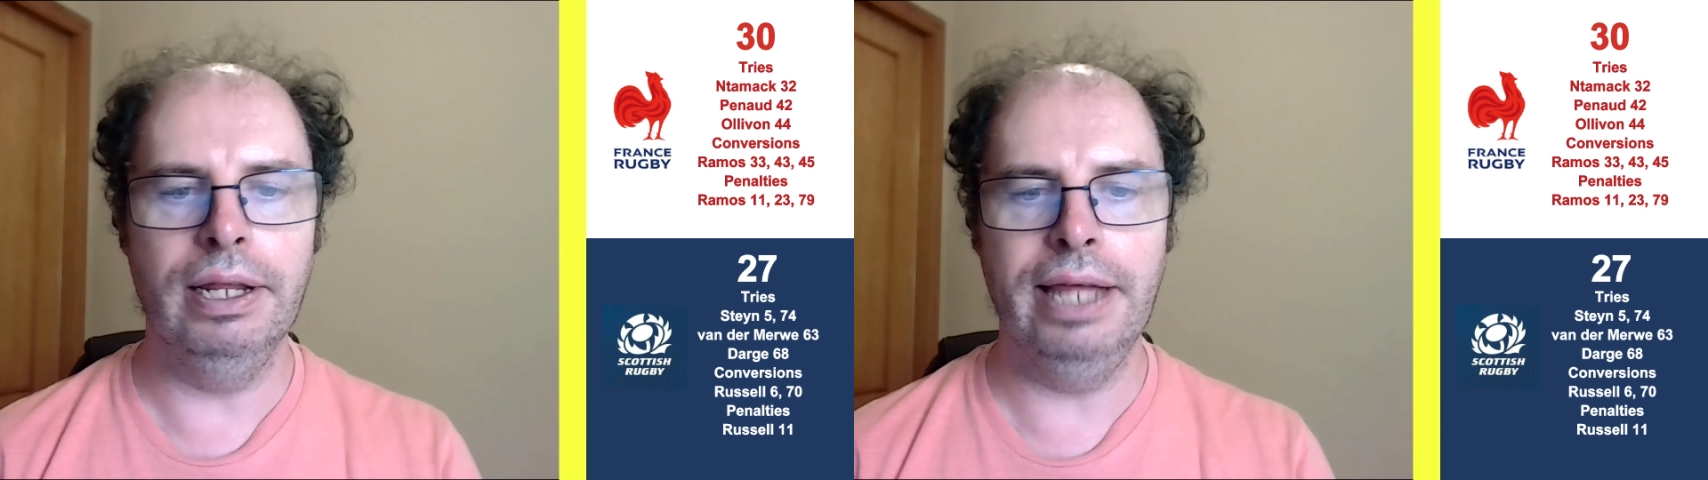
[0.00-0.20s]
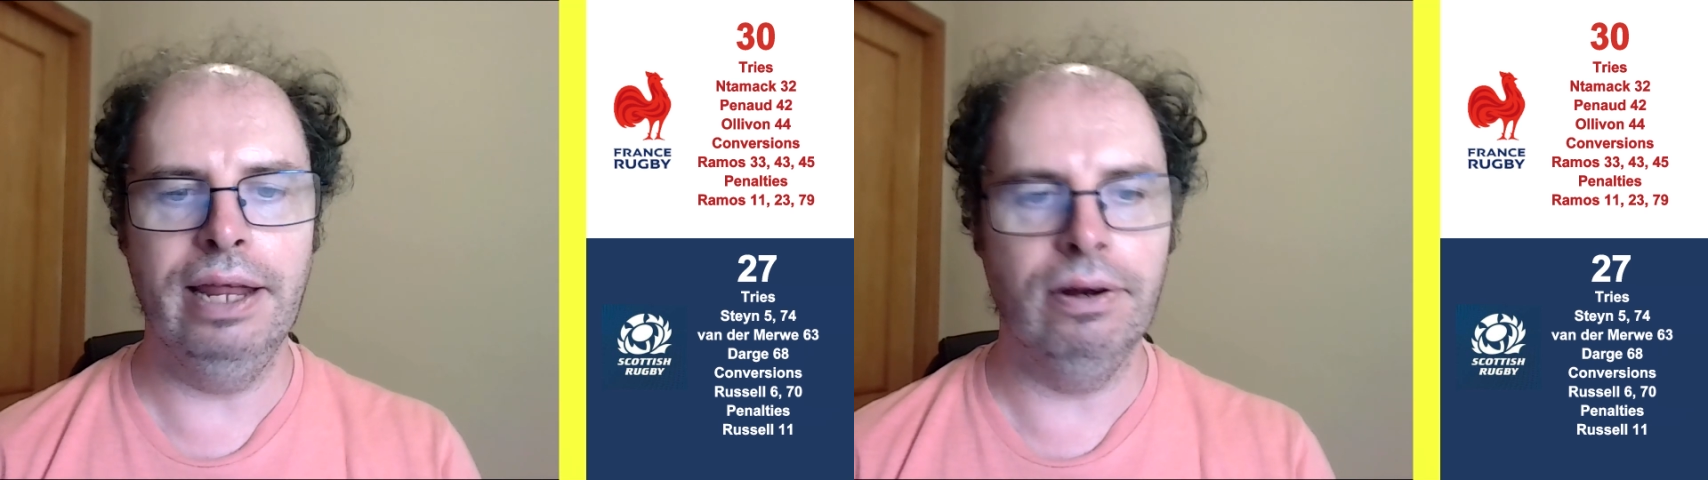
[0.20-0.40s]

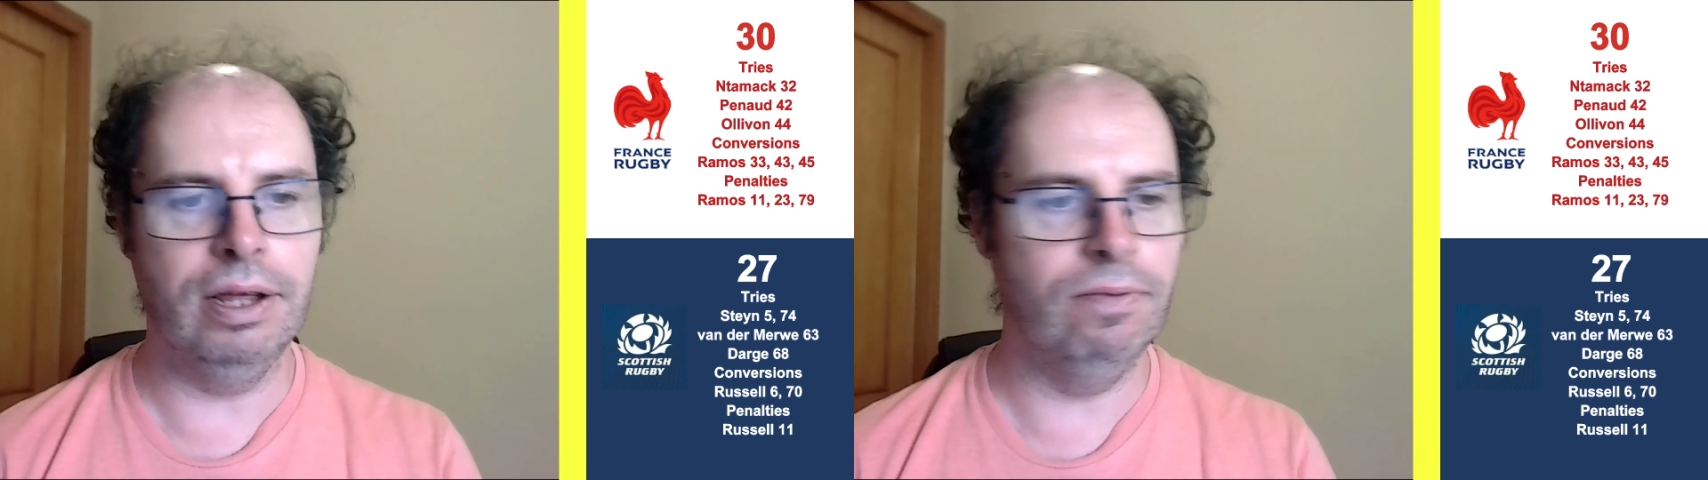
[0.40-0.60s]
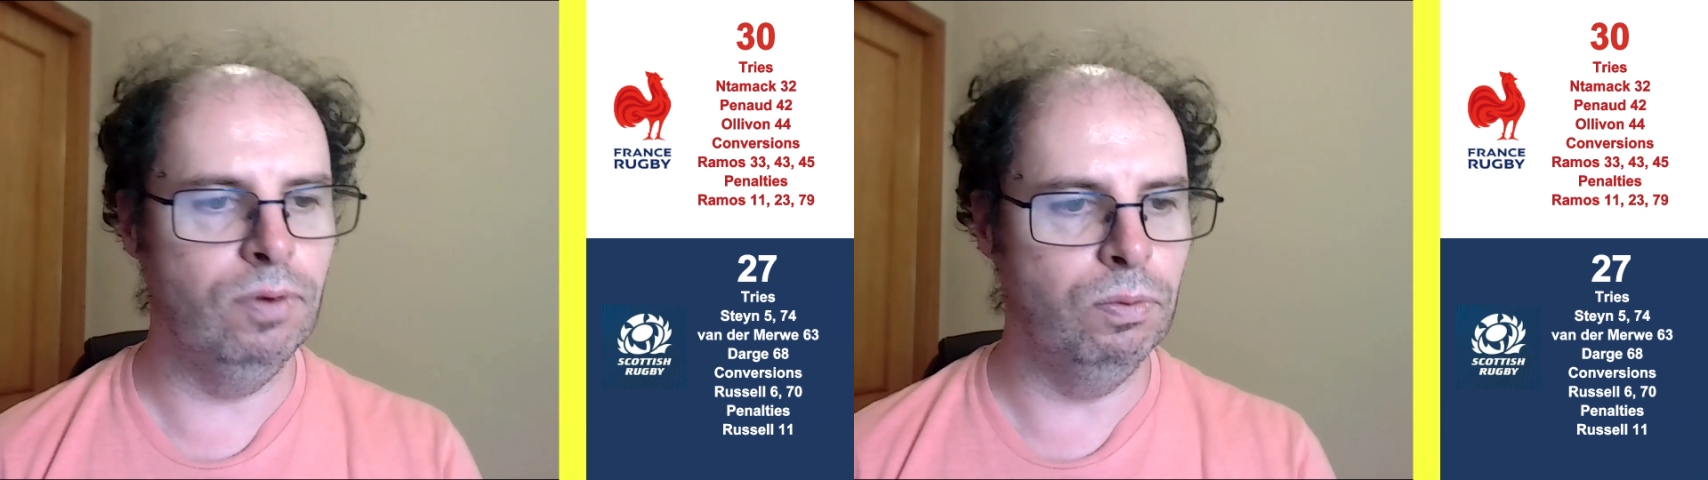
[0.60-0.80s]

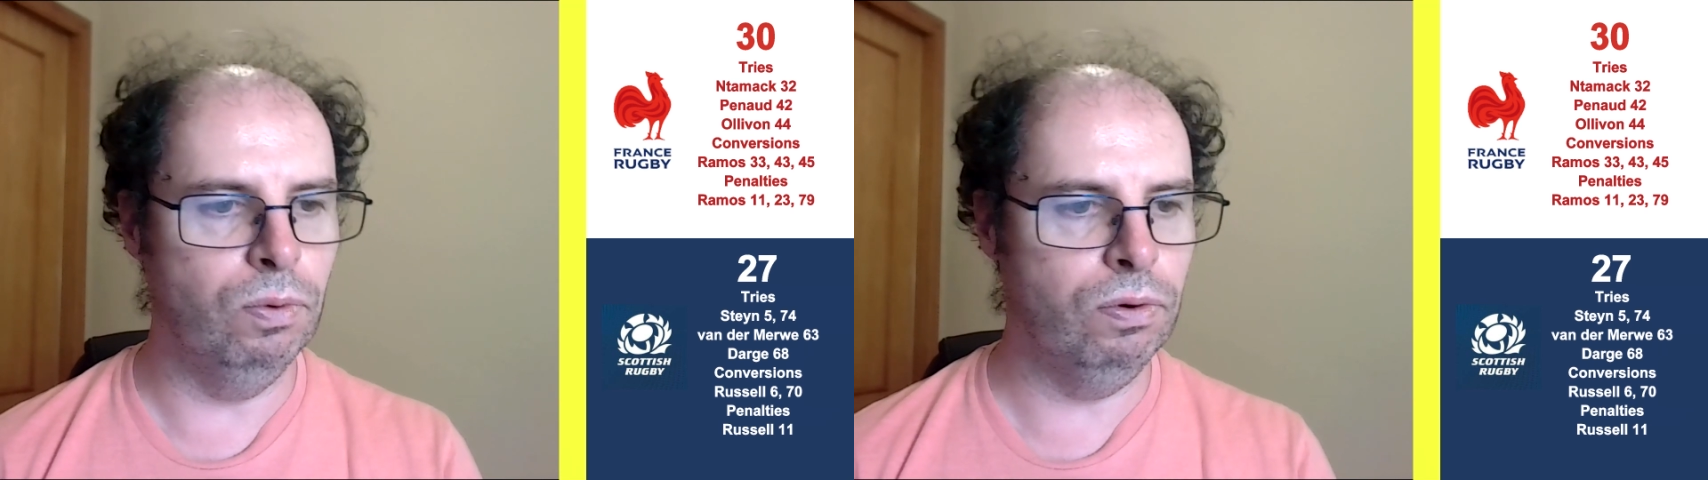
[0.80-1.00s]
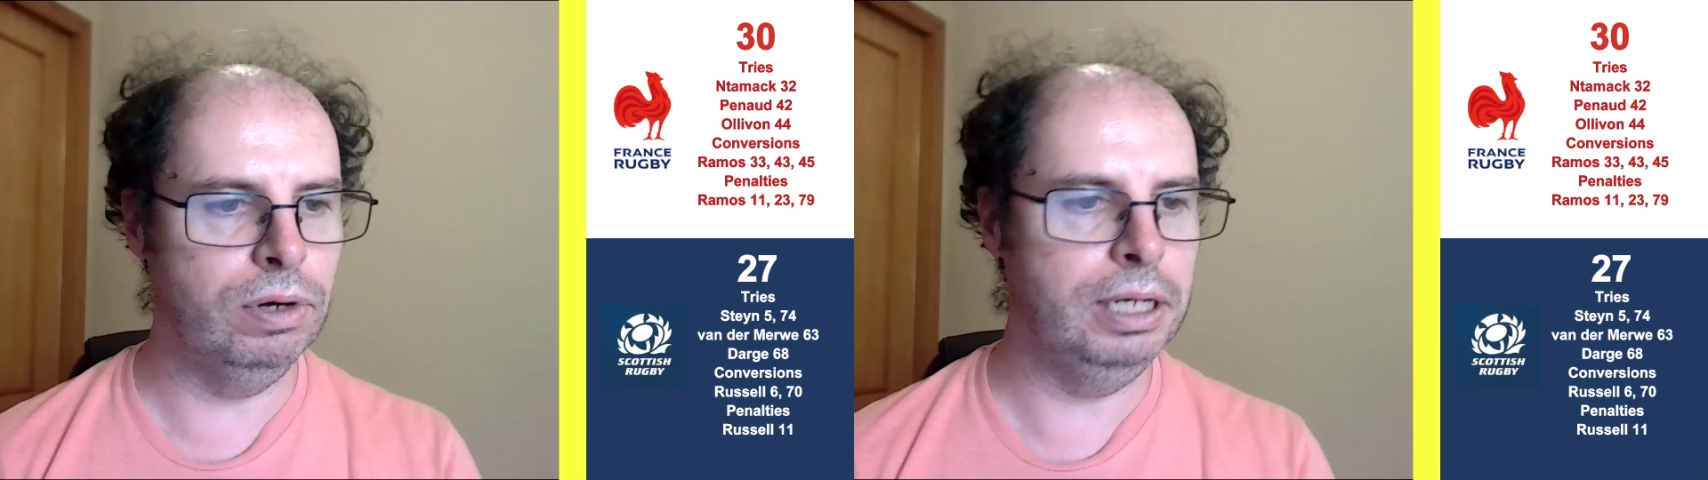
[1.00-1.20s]
Scotland then are
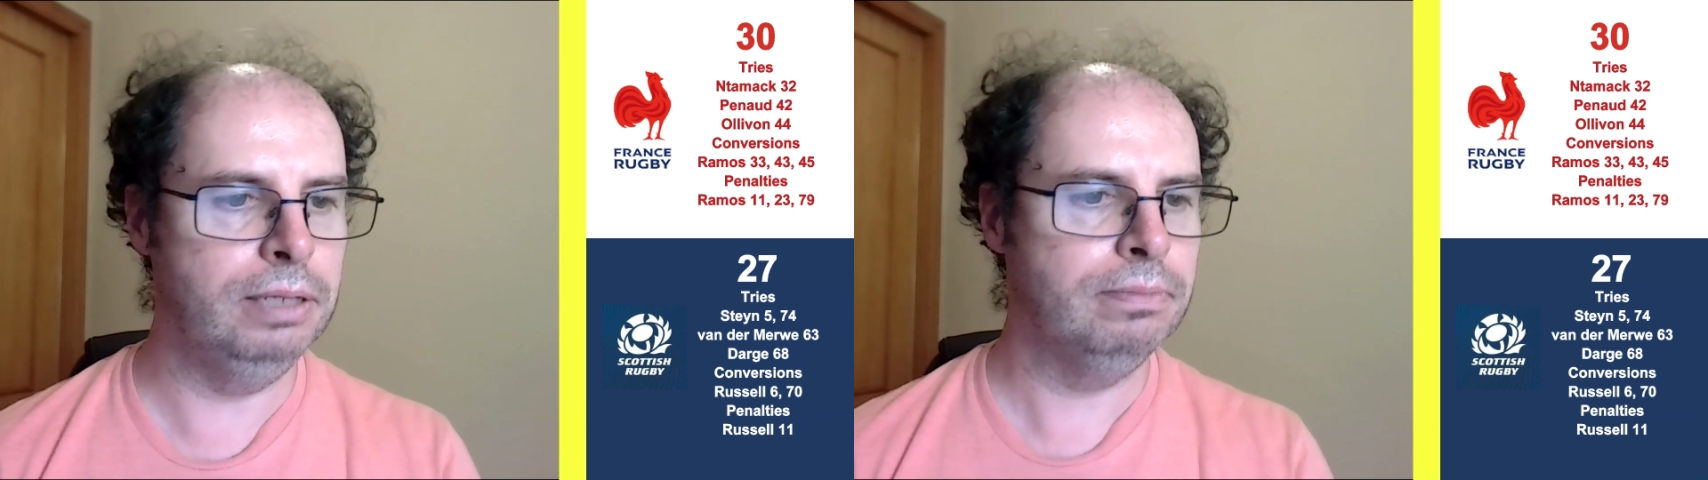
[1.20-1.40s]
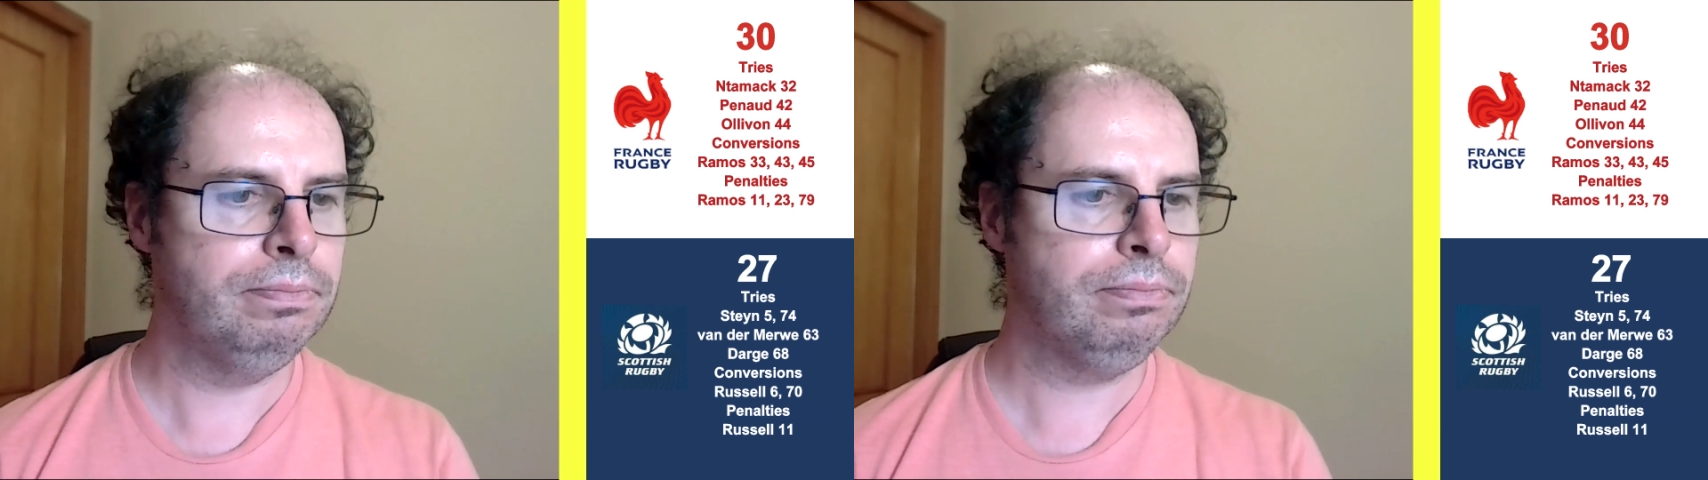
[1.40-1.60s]
given a
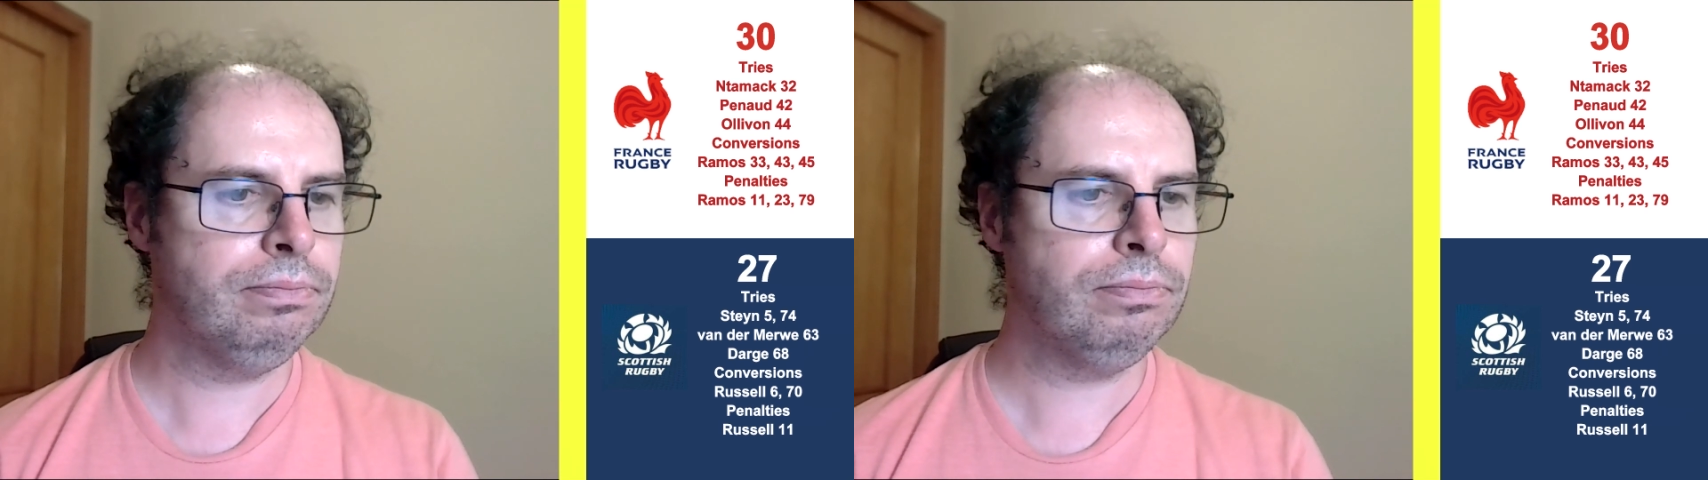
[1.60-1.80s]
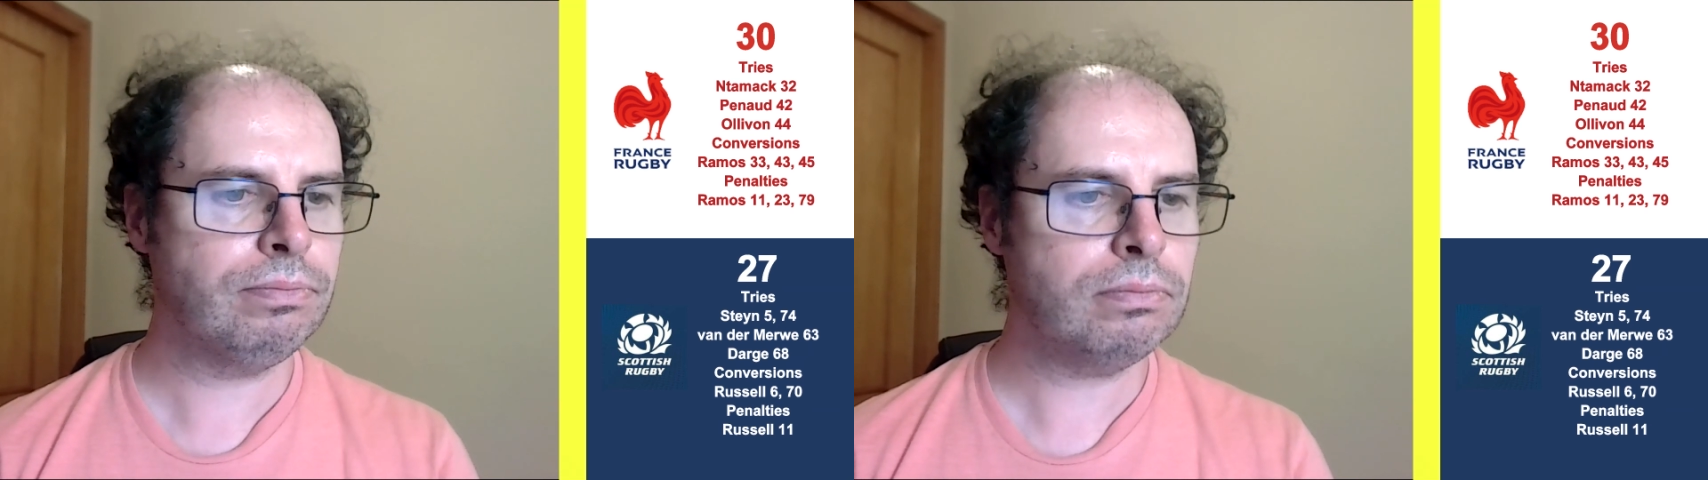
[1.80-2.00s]
warning.